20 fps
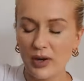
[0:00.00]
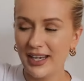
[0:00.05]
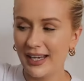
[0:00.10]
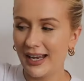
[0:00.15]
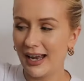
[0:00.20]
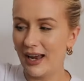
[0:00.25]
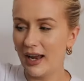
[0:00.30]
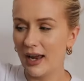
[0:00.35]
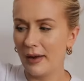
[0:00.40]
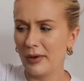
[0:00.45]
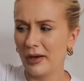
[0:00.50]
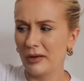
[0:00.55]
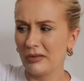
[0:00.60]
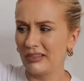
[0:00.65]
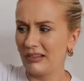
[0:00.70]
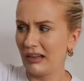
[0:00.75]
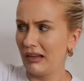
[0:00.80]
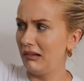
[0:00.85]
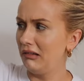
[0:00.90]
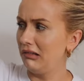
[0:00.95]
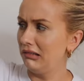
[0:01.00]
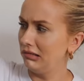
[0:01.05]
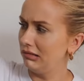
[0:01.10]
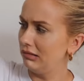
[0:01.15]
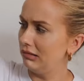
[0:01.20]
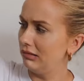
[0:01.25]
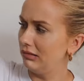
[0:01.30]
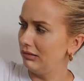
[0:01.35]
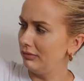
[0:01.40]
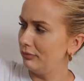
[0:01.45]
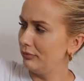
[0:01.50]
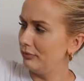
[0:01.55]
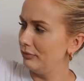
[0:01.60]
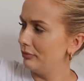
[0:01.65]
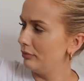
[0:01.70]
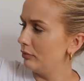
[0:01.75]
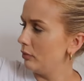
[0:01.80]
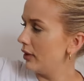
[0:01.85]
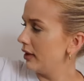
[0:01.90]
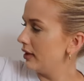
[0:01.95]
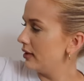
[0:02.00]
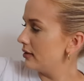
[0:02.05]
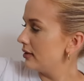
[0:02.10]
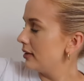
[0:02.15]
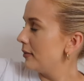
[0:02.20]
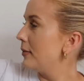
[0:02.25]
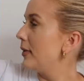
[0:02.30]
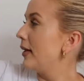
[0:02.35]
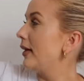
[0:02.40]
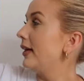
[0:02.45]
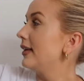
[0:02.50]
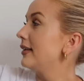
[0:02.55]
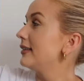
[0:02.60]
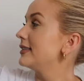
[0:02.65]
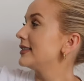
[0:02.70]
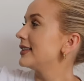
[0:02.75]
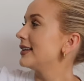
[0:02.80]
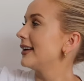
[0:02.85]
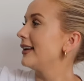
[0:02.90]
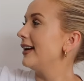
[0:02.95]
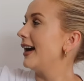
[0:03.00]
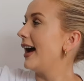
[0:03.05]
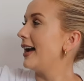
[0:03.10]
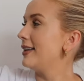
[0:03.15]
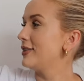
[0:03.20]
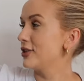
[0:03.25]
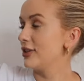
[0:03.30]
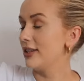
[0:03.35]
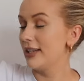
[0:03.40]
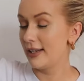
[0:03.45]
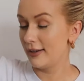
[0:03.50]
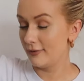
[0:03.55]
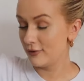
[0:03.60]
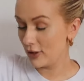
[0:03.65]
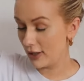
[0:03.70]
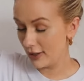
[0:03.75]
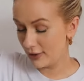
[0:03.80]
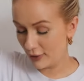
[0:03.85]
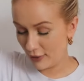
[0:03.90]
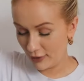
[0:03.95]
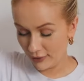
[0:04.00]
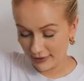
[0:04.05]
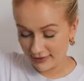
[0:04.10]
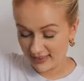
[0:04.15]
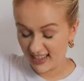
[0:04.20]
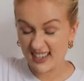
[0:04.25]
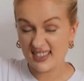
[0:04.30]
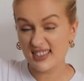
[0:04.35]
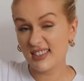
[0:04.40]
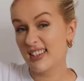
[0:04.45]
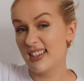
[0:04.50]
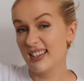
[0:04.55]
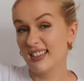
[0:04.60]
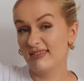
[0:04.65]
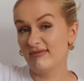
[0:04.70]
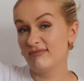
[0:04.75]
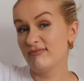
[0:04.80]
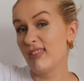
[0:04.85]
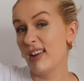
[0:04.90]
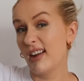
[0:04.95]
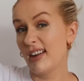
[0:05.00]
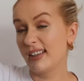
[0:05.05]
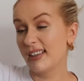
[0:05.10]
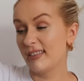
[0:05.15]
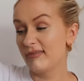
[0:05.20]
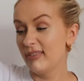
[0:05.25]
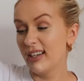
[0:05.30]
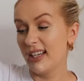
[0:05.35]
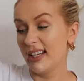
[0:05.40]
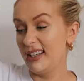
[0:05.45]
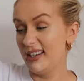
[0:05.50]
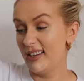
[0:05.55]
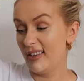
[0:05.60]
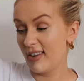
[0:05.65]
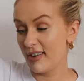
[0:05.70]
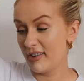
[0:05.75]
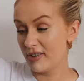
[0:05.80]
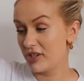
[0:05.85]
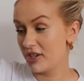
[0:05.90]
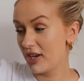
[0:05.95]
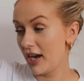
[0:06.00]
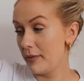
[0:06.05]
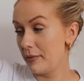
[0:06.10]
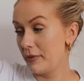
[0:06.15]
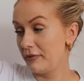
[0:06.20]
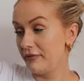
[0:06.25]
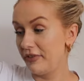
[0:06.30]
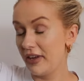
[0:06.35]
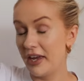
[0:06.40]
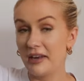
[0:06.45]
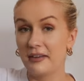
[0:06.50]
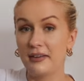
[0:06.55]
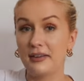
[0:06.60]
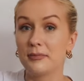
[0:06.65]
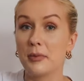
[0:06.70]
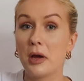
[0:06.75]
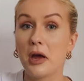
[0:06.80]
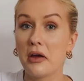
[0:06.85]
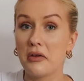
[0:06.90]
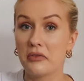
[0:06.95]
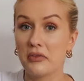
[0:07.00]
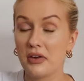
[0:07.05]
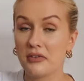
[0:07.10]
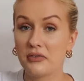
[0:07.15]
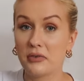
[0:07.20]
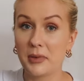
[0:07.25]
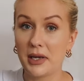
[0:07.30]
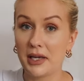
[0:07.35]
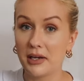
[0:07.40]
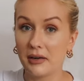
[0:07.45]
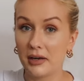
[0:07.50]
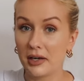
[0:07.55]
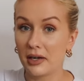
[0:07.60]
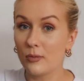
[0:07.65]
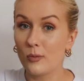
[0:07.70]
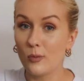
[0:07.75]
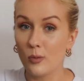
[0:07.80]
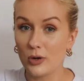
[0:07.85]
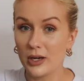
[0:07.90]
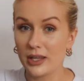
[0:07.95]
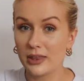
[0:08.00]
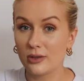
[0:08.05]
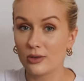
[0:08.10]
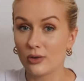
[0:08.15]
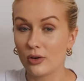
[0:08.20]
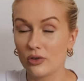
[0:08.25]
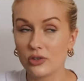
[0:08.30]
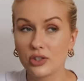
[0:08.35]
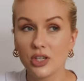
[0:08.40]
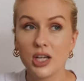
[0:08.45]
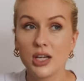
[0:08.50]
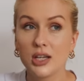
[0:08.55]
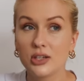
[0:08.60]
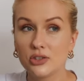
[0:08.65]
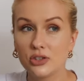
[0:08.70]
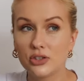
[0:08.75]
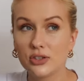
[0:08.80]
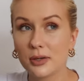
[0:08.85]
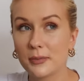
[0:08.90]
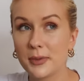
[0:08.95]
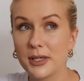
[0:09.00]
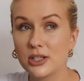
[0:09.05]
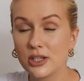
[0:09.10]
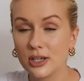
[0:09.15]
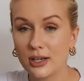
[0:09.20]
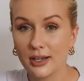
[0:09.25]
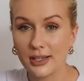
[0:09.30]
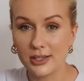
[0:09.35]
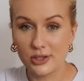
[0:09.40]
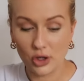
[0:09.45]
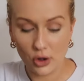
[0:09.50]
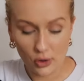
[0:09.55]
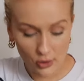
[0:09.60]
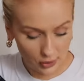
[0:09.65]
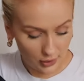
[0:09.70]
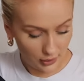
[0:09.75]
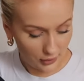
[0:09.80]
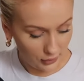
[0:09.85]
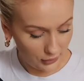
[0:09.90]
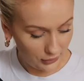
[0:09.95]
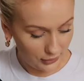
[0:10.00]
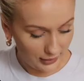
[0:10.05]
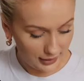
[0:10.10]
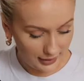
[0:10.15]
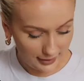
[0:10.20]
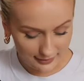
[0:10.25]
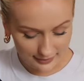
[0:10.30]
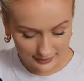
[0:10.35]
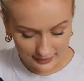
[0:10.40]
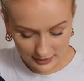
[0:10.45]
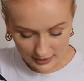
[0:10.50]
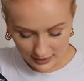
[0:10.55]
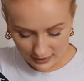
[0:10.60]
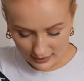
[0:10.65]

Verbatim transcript: when it came I was like um what but actually I've tried it on it's actually like a really nice shape and fit and it's perfect for me like walking the dogs just something to like chock on that is